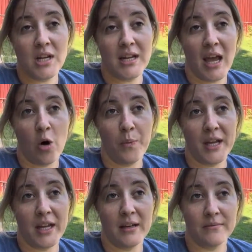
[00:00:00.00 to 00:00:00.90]
in helping
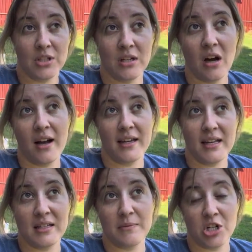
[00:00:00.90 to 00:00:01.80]
him to not get
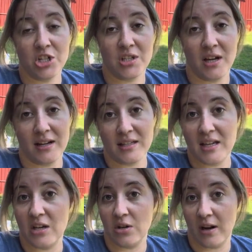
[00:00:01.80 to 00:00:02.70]
as much sun as he
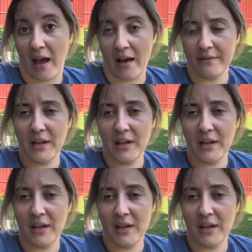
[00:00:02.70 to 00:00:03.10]
could have.